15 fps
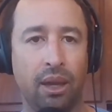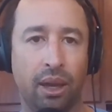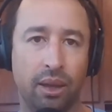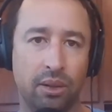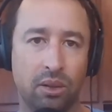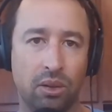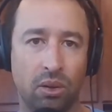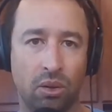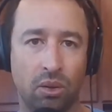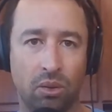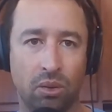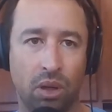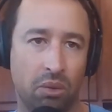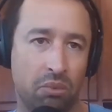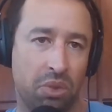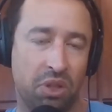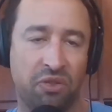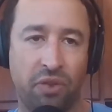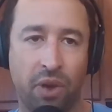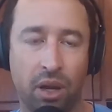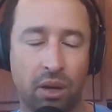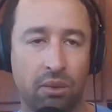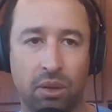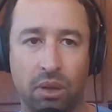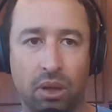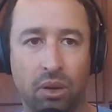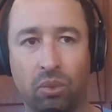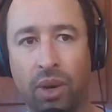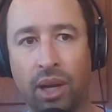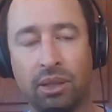And so, you know, it's fun, you
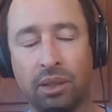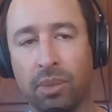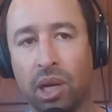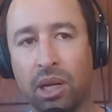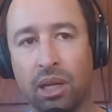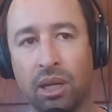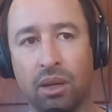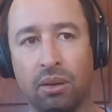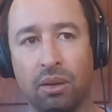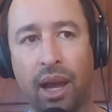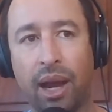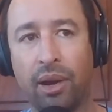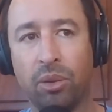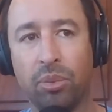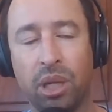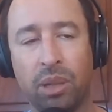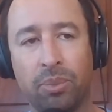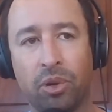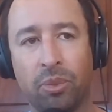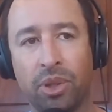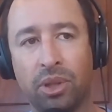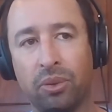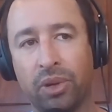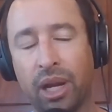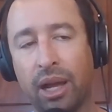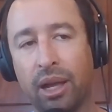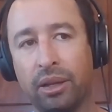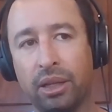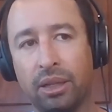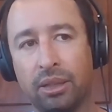know, raising money and hiring people. But the
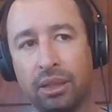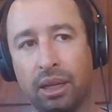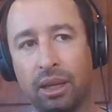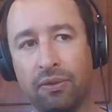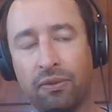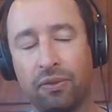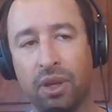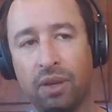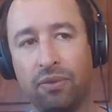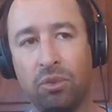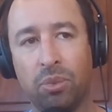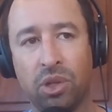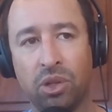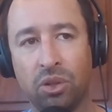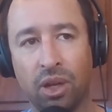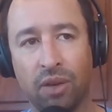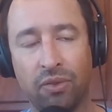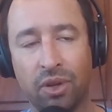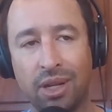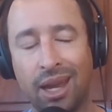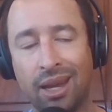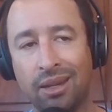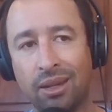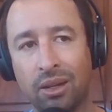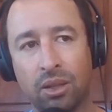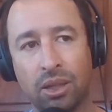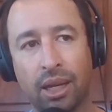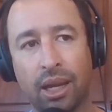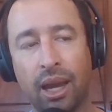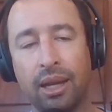reality is like if, if you've been doing it for 10
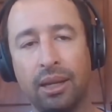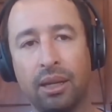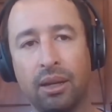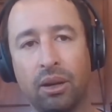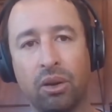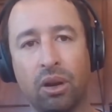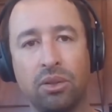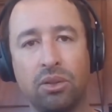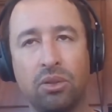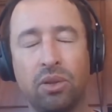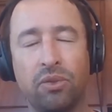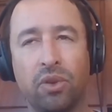years, like I did across two